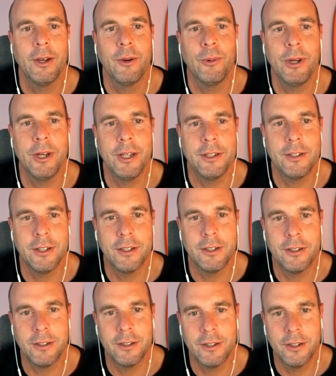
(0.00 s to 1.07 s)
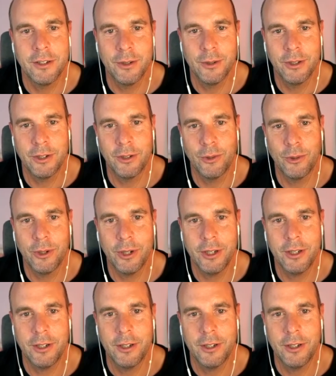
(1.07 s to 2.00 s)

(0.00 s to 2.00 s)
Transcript: We need to do a little audit.